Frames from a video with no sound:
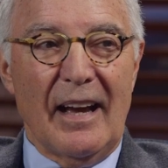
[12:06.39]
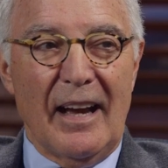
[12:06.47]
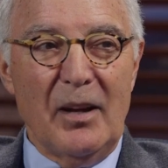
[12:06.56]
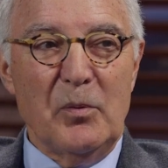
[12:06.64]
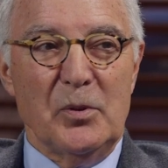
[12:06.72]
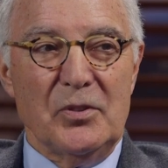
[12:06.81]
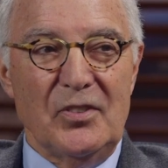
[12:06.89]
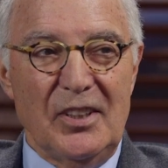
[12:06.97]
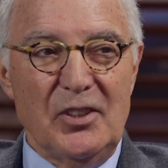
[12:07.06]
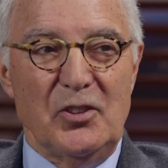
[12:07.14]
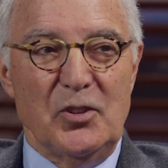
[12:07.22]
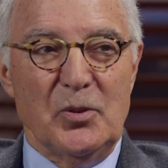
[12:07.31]
I will
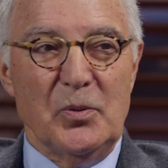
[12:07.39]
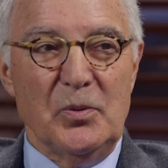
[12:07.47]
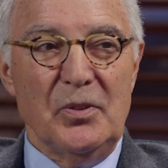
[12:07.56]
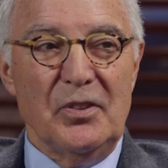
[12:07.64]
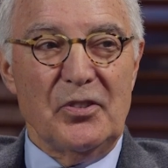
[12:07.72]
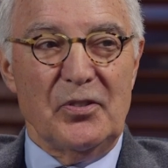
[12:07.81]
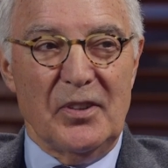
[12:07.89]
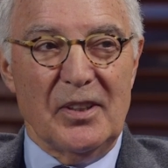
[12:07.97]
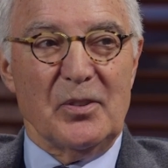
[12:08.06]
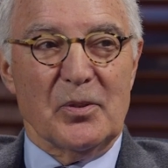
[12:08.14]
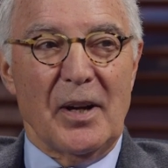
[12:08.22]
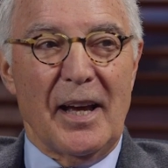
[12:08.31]
teach you
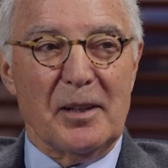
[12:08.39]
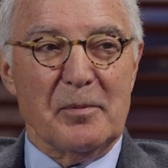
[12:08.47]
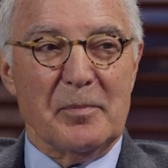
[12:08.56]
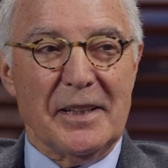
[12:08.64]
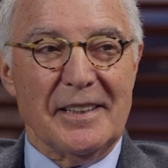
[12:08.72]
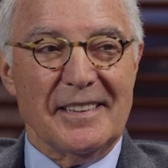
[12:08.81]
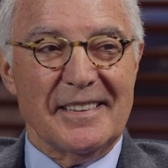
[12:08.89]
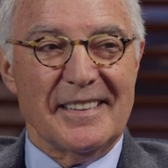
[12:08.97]
sphincterotomy.